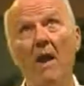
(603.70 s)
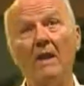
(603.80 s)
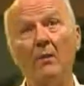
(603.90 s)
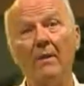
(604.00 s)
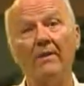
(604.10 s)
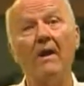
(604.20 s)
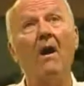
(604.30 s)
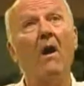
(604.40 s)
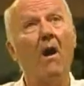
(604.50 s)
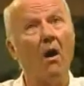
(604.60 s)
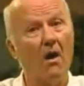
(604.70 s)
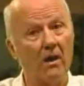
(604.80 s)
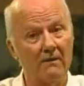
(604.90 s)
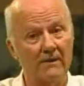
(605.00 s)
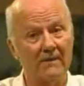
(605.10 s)
one with
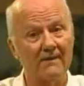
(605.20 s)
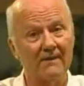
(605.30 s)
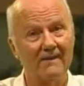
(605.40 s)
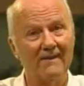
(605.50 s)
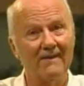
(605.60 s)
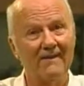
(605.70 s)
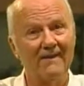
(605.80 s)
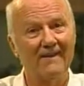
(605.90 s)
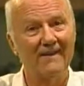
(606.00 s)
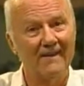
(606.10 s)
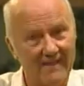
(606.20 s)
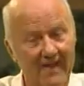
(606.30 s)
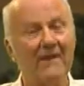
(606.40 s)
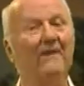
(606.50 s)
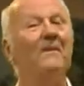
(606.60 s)
all of it,
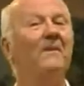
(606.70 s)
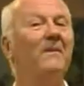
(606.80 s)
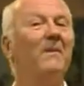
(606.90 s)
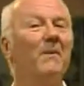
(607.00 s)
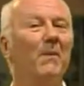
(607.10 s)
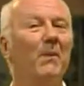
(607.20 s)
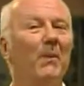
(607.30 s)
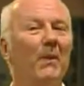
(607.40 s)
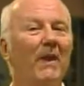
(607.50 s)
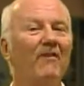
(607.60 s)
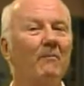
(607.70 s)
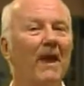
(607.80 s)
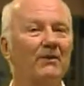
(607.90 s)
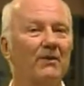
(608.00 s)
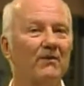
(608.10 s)
then we'll have
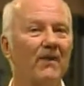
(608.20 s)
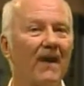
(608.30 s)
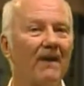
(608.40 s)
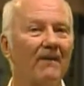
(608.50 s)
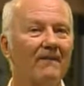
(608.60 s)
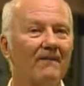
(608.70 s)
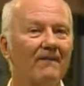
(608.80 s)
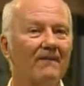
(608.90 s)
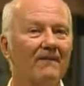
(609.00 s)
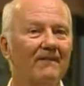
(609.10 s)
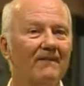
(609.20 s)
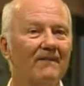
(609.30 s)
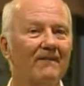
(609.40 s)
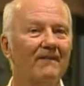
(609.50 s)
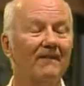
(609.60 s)
mastered fire.
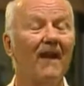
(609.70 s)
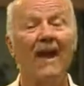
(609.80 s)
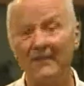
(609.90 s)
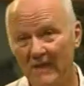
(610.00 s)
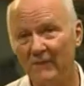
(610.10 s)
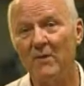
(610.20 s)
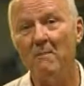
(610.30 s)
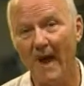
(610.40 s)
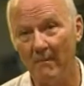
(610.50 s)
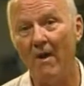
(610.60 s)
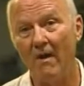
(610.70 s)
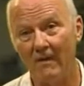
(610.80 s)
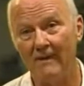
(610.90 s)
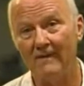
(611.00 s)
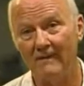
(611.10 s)
How's that for
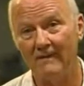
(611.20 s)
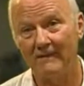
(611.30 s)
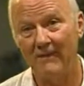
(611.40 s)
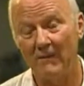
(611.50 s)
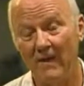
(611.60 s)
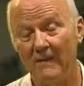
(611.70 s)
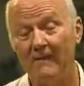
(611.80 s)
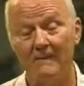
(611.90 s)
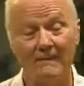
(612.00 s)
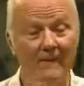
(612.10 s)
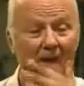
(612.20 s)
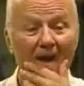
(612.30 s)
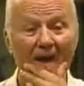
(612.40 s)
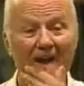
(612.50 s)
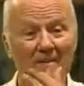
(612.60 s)
mind-boggling? Well,
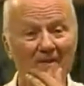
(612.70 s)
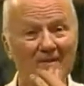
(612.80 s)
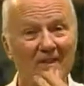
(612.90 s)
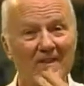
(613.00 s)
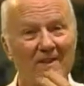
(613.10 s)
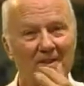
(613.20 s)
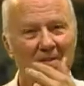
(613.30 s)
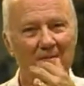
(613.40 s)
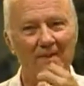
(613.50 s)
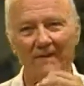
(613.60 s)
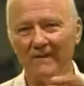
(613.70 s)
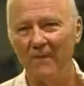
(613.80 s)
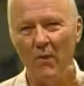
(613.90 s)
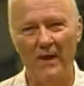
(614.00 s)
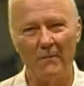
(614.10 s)
I've been studying the
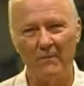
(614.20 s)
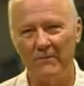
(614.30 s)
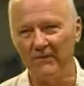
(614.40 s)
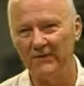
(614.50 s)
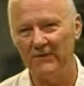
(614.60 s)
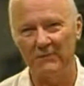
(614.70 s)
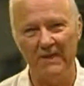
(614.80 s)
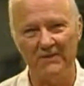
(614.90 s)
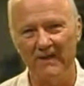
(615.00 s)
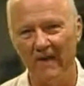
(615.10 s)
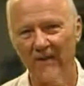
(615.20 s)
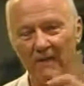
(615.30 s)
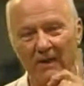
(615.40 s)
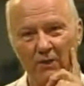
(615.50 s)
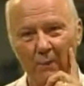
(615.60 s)
quantum physics piece now for
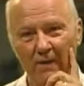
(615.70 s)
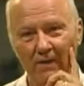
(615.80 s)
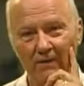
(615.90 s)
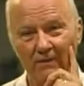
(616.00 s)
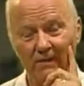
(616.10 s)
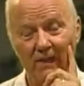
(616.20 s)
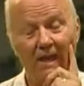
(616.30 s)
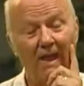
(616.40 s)
about 20 years,